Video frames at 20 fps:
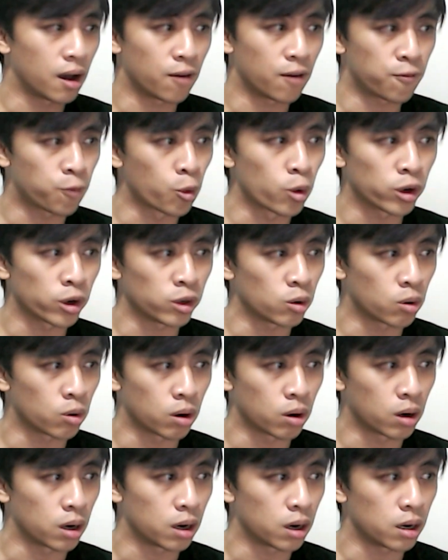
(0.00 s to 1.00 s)
for
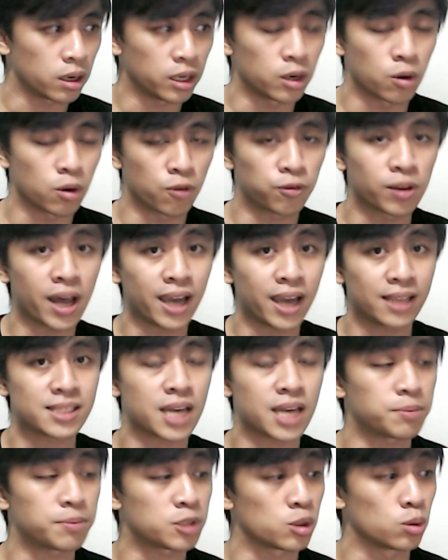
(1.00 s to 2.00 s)
your flying
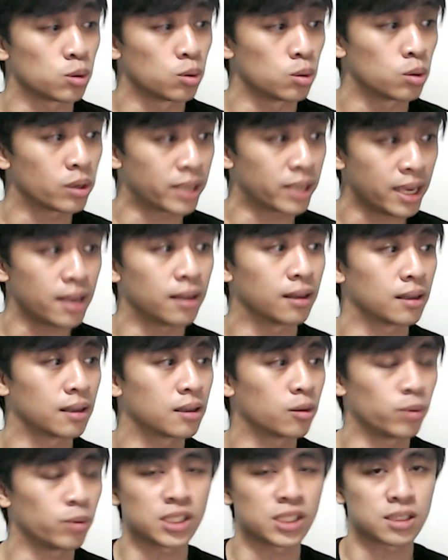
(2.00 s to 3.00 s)
type to kill,
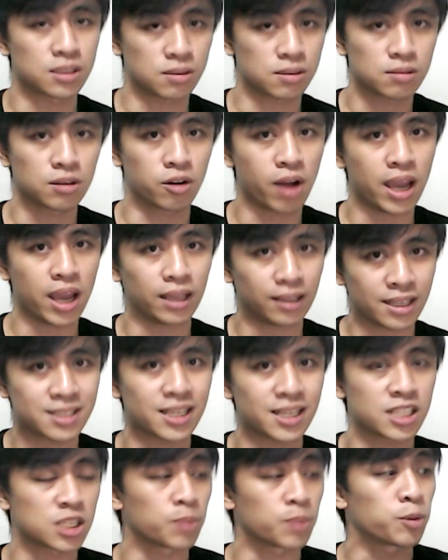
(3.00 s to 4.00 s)
which is great. It
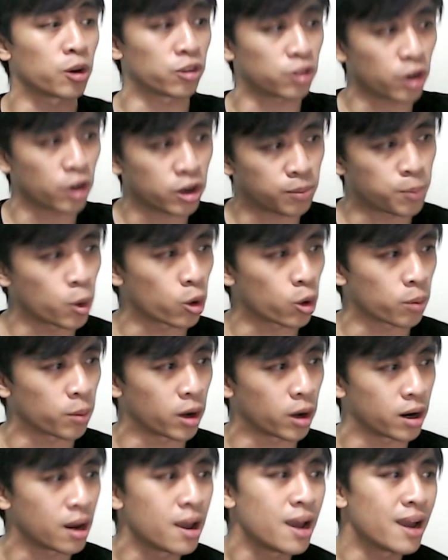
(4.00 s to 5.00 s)
sets up your third
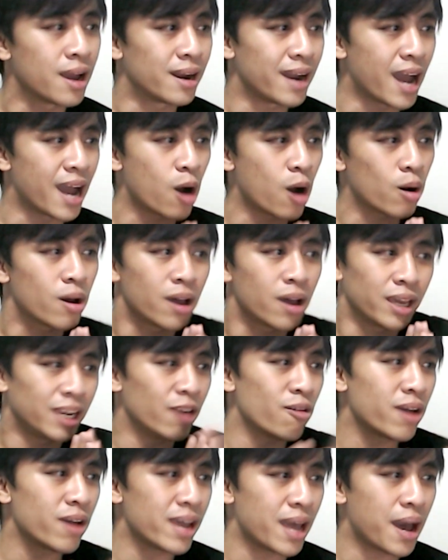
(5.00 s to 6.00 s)
Pokemon. Now
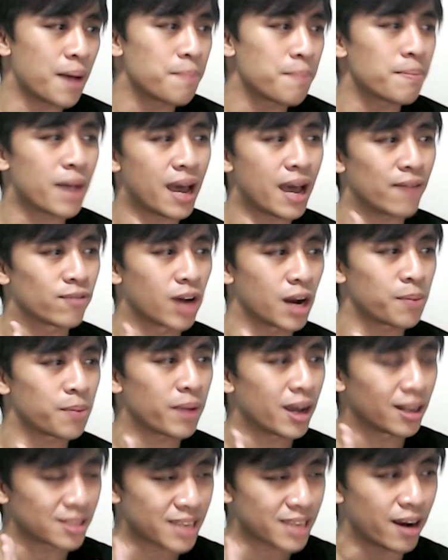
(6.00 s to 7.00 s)
here I am, I've got
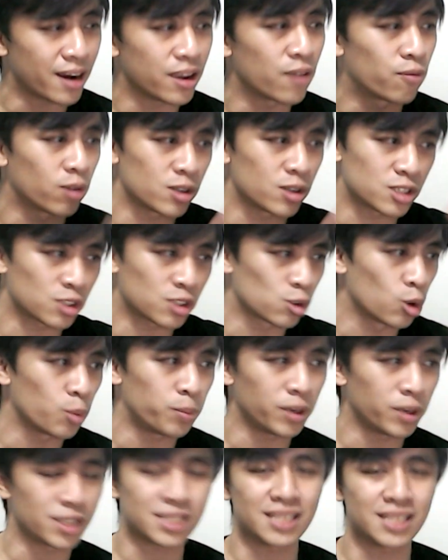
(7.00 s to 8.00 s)
my Altaria versus
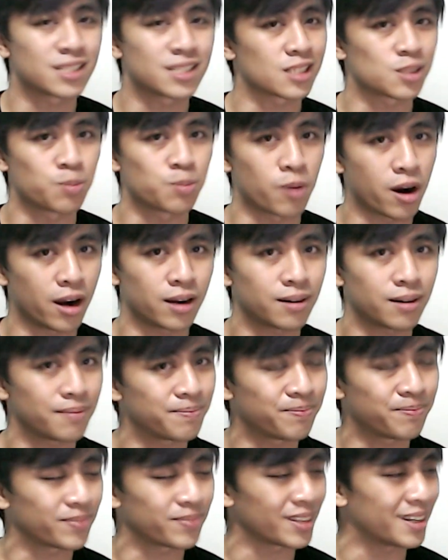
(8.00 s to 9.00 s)
Tropius. He's a smart
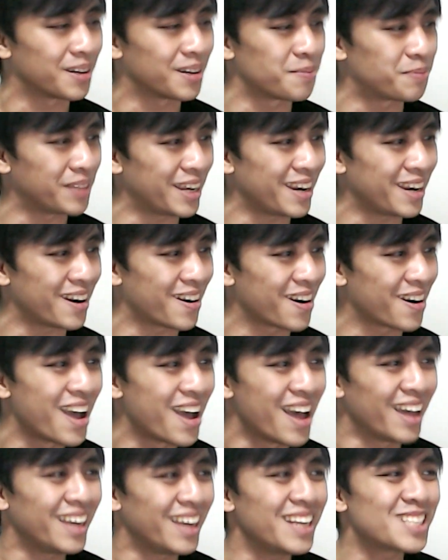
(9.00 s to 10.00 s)
player.
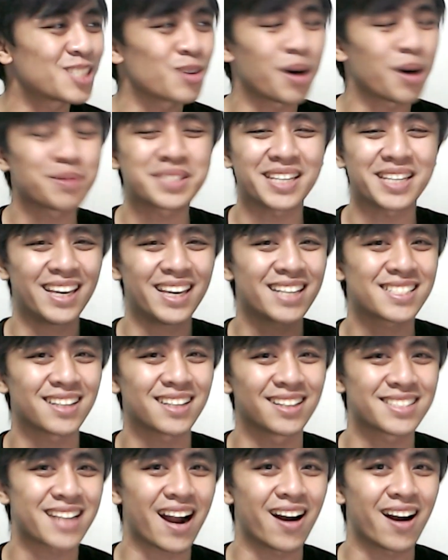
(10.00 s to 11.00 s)
He sauced his
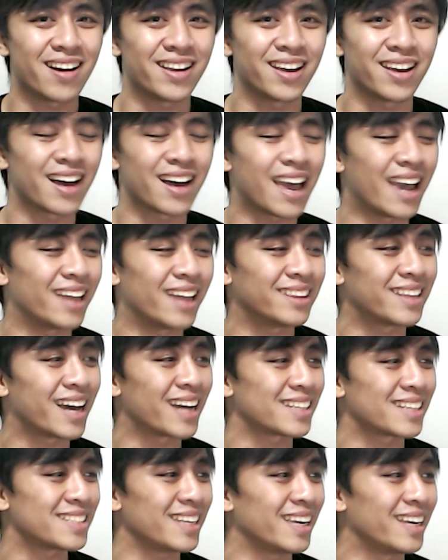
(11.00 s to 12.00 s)
Altaria, and
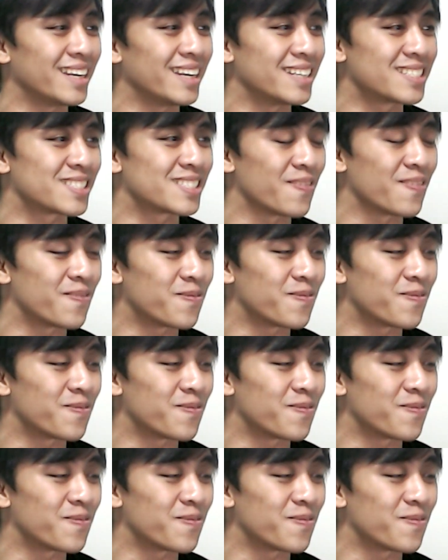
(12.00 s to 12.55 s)
that is